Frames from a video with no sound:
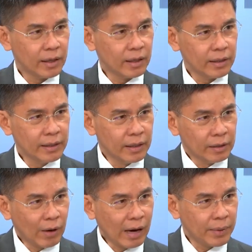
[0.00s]
uh, in the
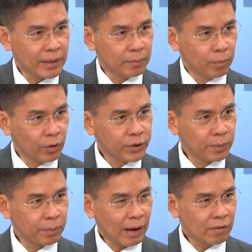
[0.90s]
environment that both
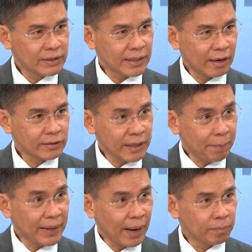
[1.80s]
superpowers are now
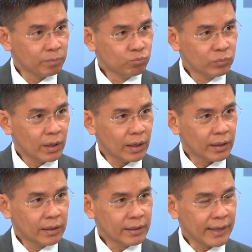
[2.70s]
stepping up uh, mm
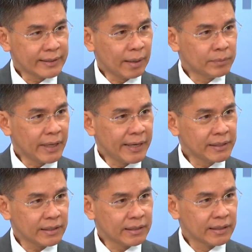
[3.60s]
-hmm. their
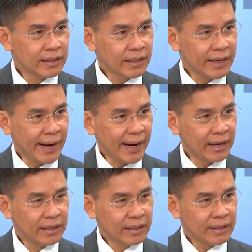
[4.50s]
temptation, mm -hmm. their
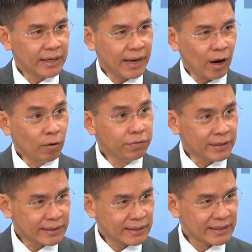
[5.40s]
their
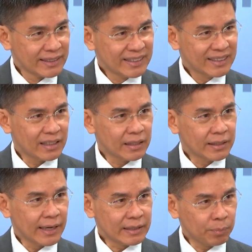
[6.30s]
offers, mm. uh,
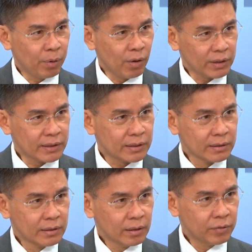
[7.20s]
their mm. support
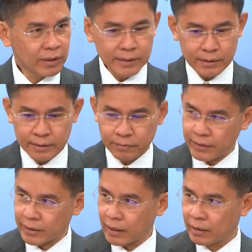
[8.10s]
mm. for these
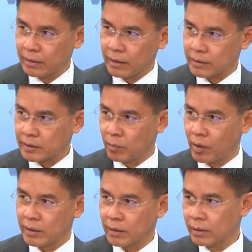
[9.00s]
different uh,
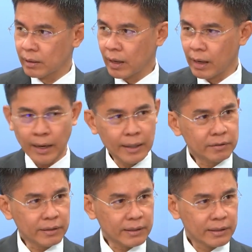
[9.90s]
smaller uh,
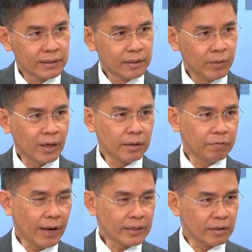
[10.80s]
countries. We are not
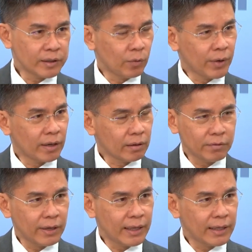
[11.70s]
affected, so we are not
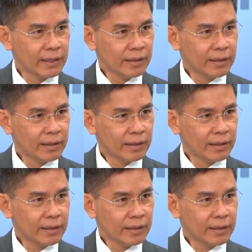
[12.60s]
really